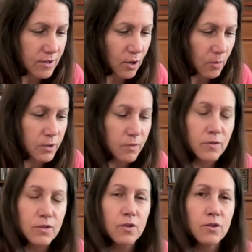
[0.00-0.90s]
opted for
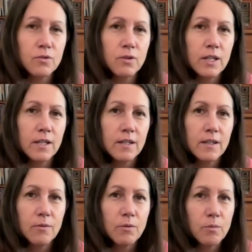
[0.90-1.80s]
surgery
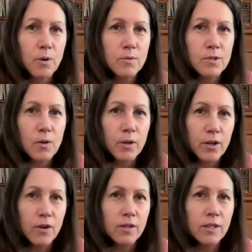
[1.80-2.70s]
with what was going
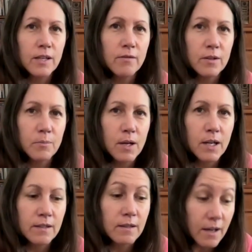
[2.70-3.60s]
on, given
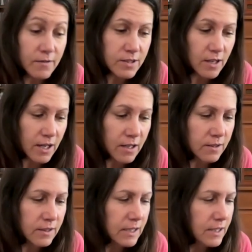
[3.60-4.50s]
my
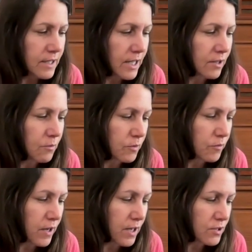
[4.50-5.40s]
lifestyle, that it would
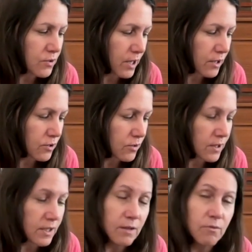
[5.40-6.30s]
fast track to a
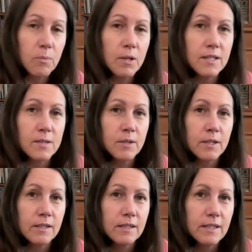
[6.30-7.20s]
knee replacement.
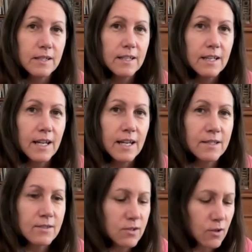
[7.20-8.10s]

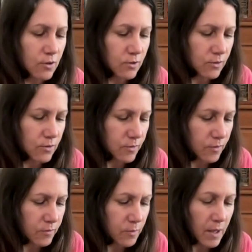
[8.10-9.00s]
And so
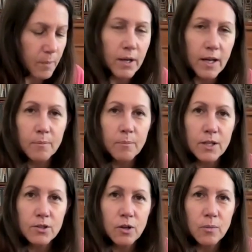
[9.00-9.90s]
for my part, my
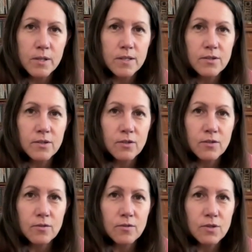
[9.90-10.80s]
job is
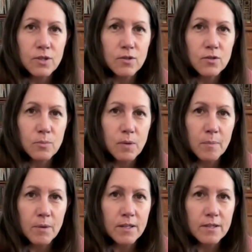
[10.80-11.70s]
to just do my
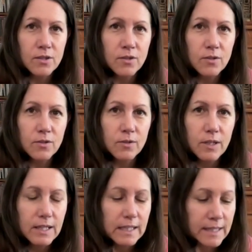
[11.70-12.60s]
best to
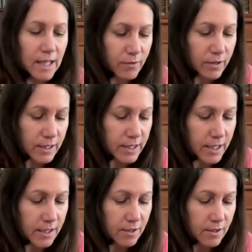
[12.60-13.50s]

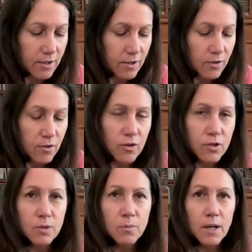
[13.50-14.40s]
lovingly
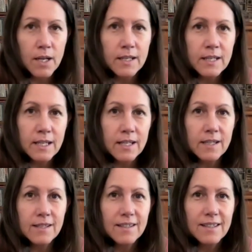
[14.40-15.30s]
nurture my
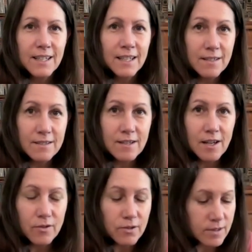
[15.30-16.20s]
knee in its
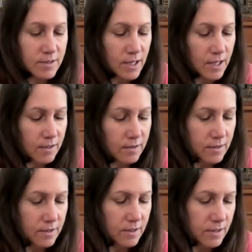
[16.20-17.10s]
current state
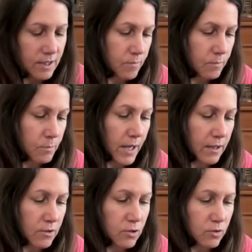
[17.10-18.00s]

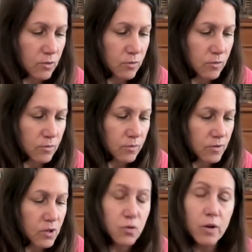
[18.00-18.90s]
back to
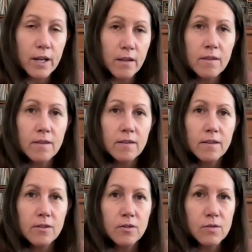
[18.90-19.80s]
strength,
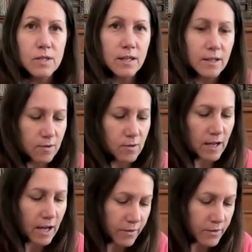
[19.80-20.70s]
using
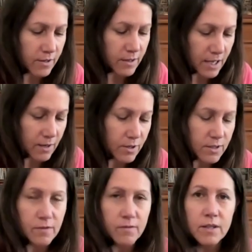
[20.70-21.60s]
other
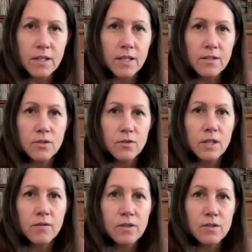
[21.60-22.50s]
areas of the knee to
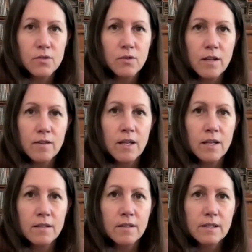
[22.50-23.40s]
give it the strength
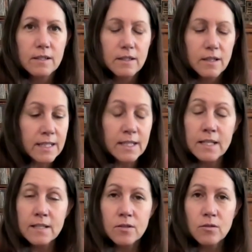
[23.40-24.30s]
that it
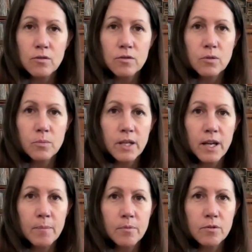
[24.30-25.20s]
needs in order to be
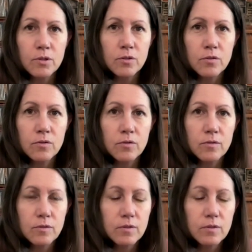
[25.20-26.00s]
able to